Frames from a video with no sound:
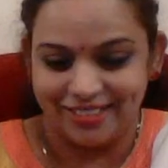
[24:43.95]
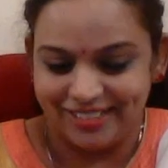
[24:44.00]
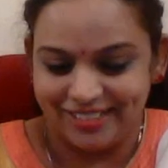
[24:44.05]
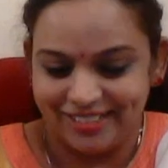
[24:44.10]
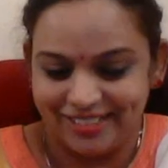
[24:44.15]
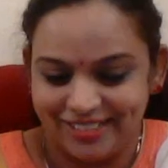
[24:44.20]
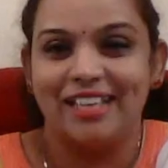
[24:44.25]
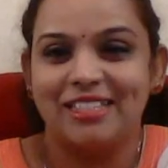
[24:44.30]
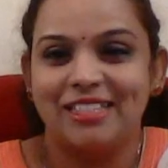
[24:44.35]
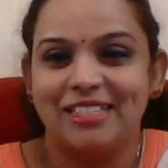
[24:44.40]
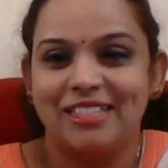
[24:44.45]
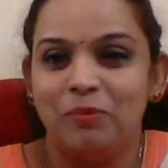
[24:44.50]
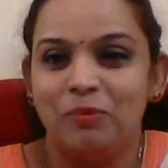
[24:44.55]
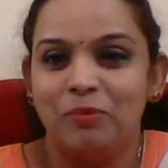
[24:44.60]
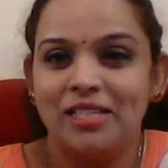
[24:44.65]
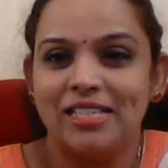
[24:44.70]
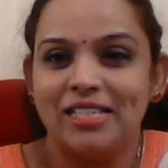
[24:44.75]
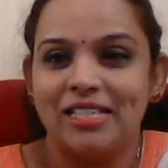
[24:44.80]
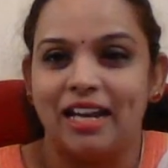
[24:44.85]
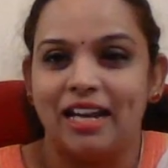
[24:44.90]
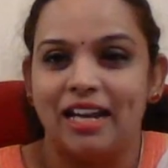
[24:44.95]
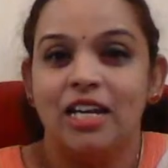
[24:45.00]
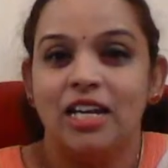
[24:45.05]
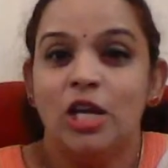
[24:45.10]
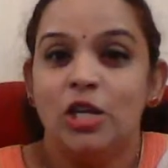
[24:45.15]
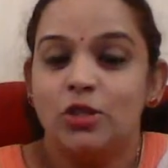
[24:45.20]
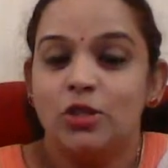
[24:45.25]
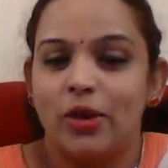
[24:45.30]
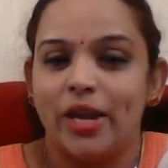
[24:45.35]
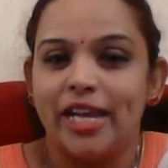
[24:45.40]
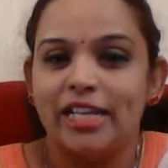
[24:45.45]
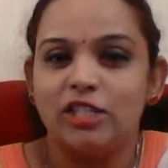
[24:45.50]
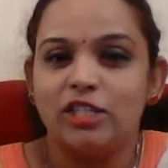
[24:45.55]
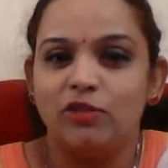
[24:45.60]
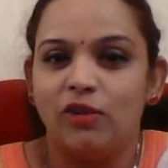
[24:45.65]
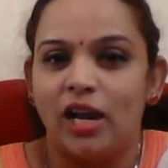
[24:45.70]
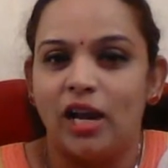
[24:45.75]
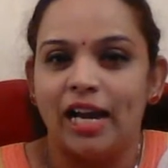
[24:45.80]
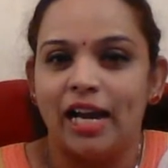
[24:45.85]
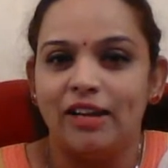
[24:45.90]
As simple as that. So,
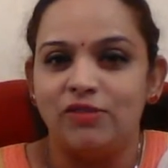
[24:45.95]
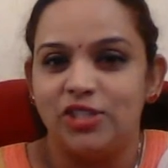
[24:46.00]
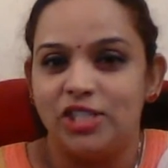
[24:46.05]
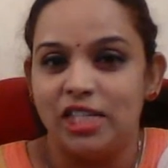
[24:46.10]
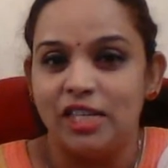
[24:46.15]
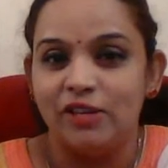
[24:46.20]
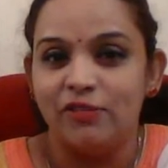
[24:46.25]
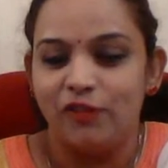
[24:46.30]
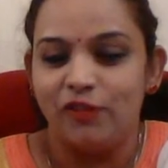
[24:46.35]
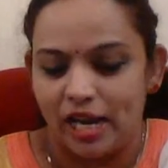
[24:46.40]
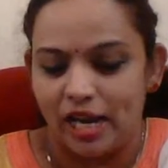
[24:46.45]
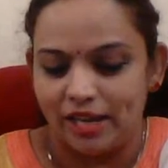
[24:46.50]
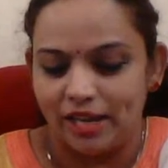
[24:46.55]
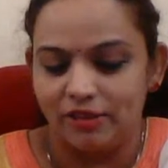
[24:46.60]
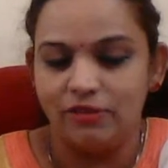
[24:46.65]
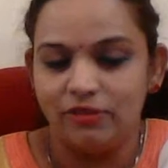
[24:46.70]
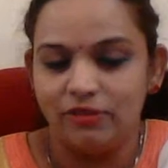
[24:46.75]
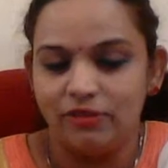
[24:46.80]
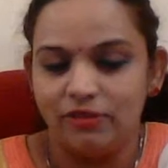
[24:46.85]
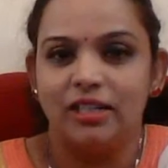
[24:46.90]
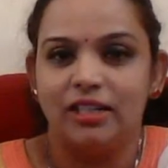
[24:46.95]
h5, g5,